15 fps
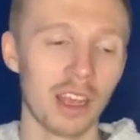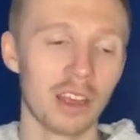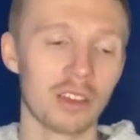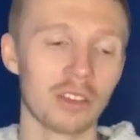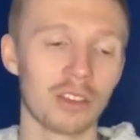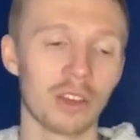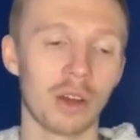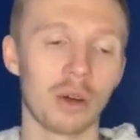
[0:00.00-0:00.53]

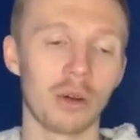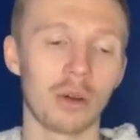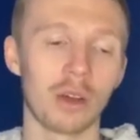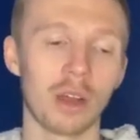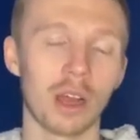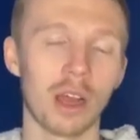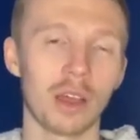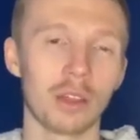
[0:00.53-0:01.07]
So
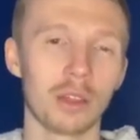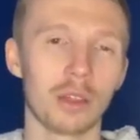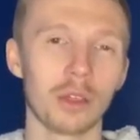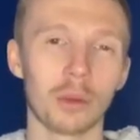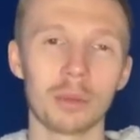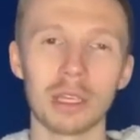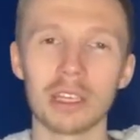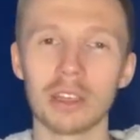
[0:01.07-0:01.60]
they'll
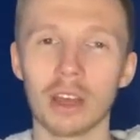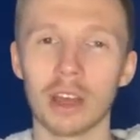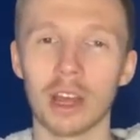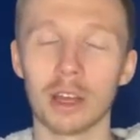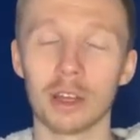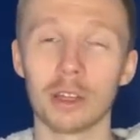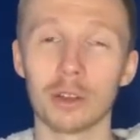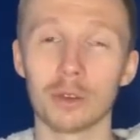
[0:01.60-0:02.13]
be good.
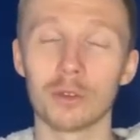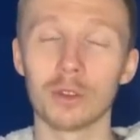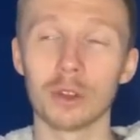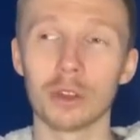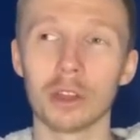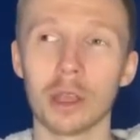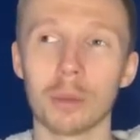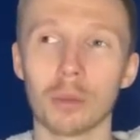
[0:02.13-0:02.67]
Uh, it'll feel
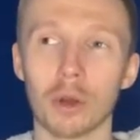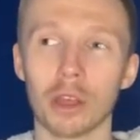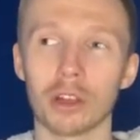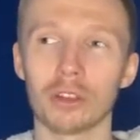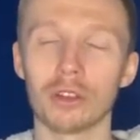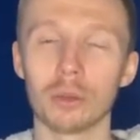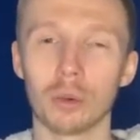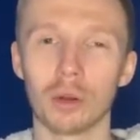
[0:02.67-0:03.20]
like more like
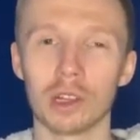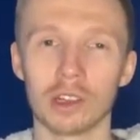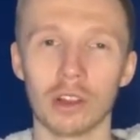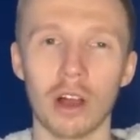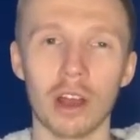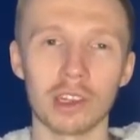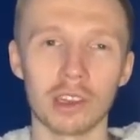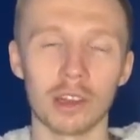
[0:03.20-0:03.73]
two points
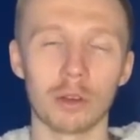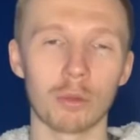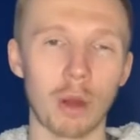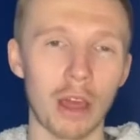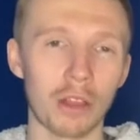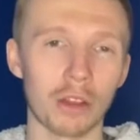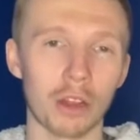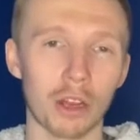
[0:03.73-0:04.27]
lost than
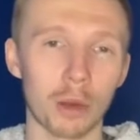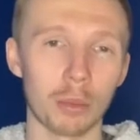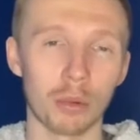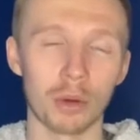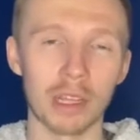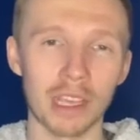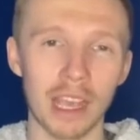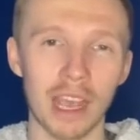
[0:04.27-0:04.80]
rather than a
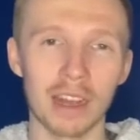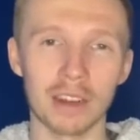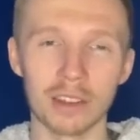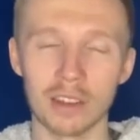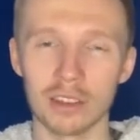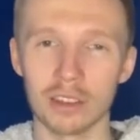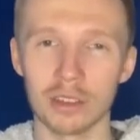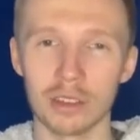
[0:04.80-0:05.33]
point gained in
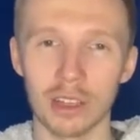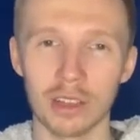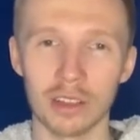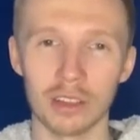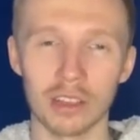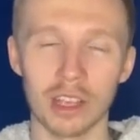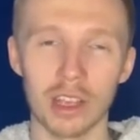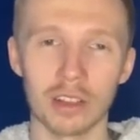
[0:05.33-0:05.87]
this in
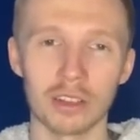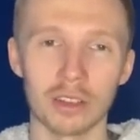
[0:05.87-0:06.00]
this case.